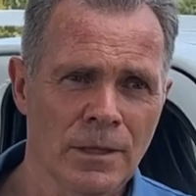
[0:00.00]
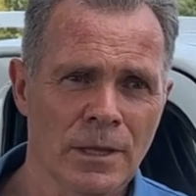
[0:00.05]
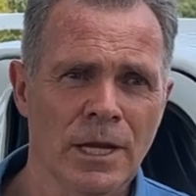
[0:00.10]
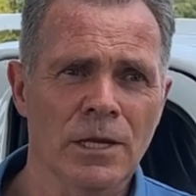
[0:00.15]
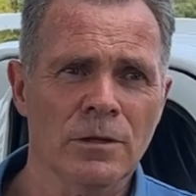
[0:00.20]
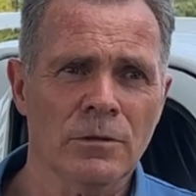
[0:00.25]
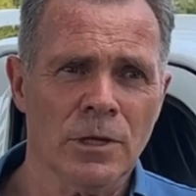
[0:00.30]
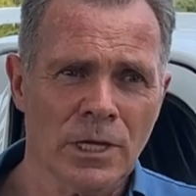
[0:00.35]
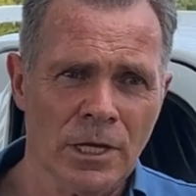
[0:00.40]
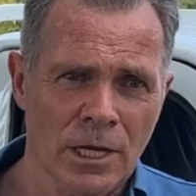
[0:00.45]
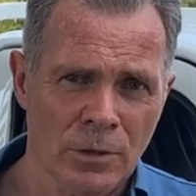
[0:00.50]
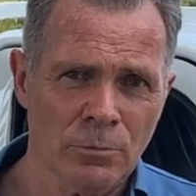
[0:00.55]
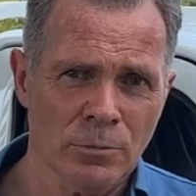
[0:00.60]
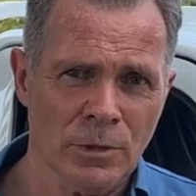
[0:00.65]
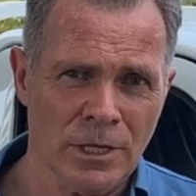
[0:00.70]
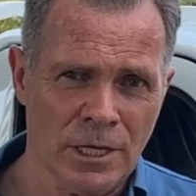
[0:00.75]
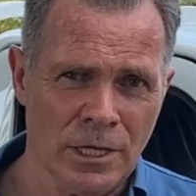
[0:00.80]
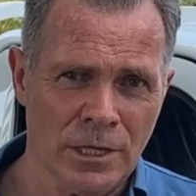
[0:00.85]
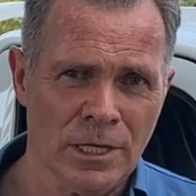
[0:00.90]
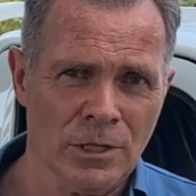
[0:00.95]
Every
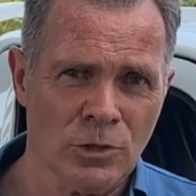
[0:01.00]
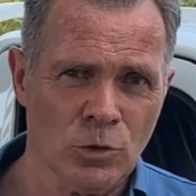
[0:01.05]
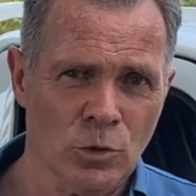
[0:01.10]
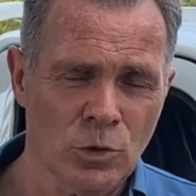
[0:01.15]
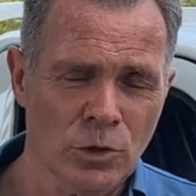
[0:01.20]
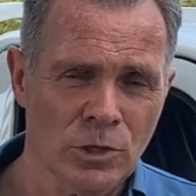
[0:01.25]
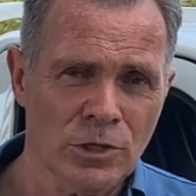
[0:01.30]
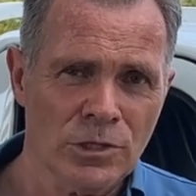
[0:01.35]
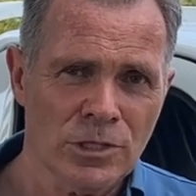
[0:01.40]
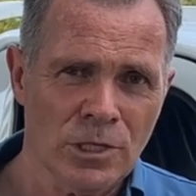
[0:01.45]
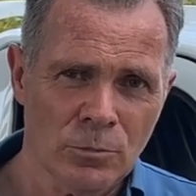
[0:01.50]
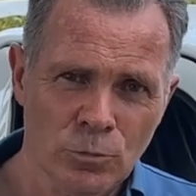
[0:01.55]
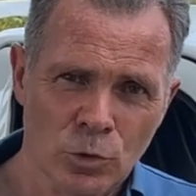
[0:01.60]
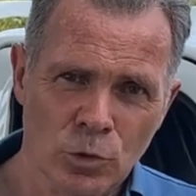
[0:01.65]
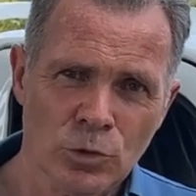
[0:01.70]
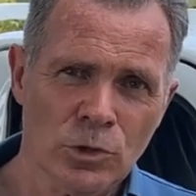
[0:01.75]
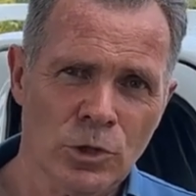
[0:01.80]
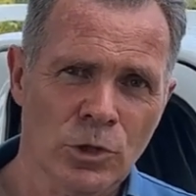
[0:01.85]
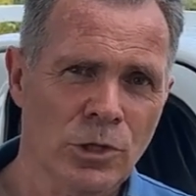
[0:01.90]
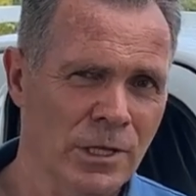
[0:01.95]
company that orders a
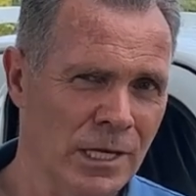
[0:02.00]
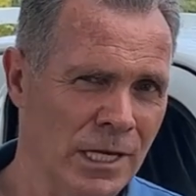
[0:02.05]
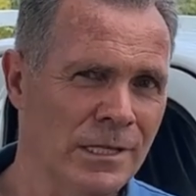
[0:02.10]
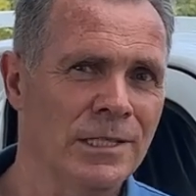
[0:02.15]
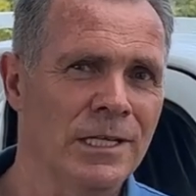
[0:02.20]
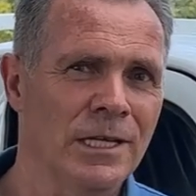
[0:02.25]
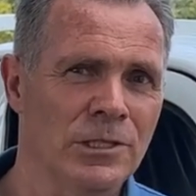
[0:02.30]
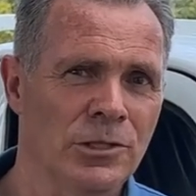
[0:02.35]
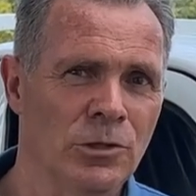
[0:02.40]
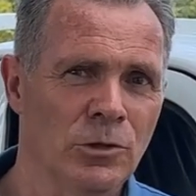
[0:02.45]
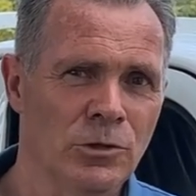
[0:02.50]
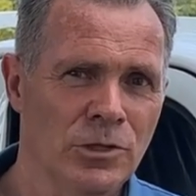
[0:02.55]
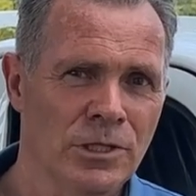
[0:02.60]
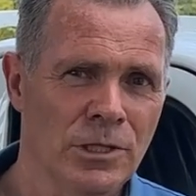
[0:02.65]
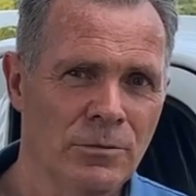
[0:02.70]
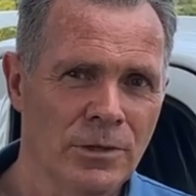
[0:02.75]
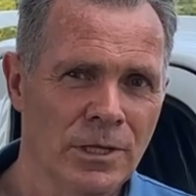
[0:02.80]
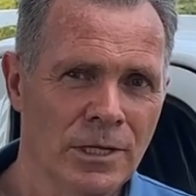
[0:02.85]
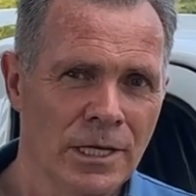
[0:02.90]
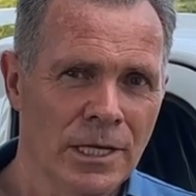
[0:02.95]
motor needs
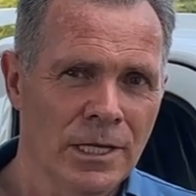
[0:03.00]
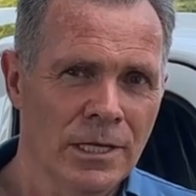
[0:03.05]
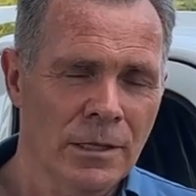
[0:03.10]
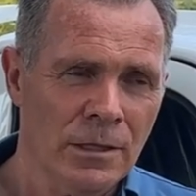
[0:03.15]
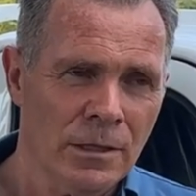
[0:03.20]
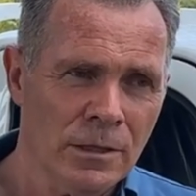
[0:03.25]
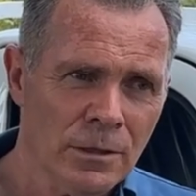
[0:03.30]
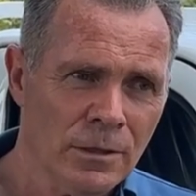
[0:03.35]
exclusivity.